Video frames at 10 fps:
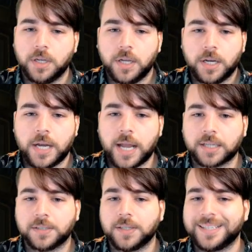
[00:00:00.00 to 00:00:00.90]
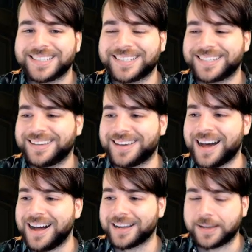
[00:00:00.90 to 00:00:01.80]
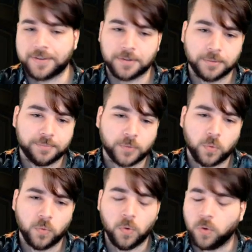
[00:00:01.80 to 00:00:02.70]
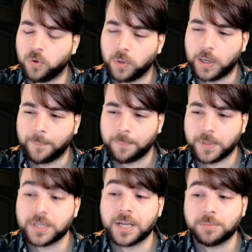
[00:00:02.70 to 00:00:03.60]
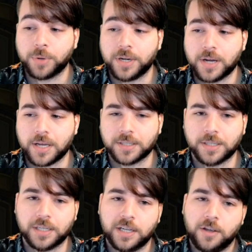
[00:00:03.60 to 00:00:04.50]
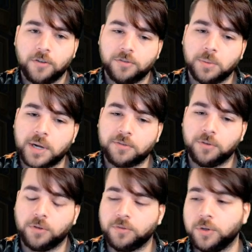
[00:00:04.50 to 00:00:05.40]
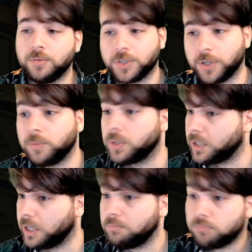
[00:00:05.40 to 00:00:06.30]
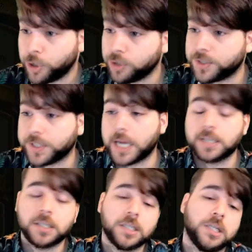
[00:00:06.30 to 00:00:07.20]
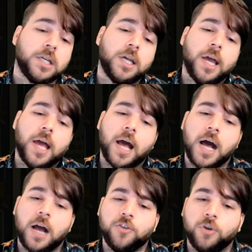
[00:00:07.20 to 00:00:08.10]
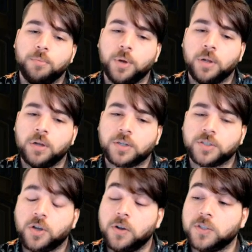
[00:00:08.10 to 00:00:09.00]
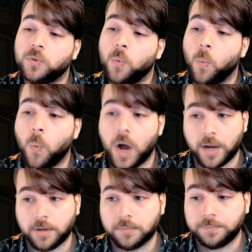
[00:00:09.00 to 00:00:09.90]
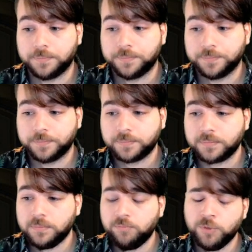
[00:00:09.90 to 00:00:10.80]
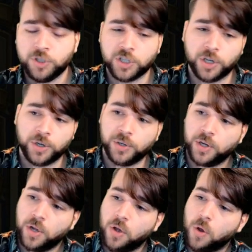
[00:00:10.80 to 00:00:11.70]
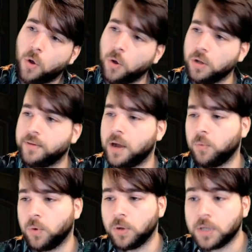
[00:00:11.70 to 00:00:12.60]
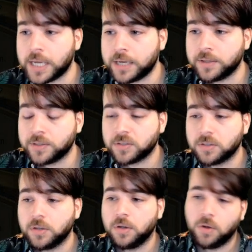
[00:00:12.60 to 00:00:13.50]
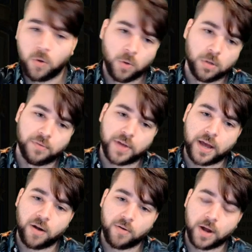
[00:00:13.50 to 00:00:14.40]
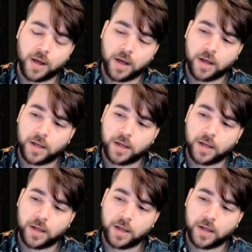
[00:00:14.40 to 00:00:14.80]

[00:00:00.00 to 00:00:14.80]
Next, Scargill. Ooh, this card's pretty nasty. 4 mana, 4/4, so once again, pretty good stats. Your Murlocs cost 1. So all of our War Leaders, all of our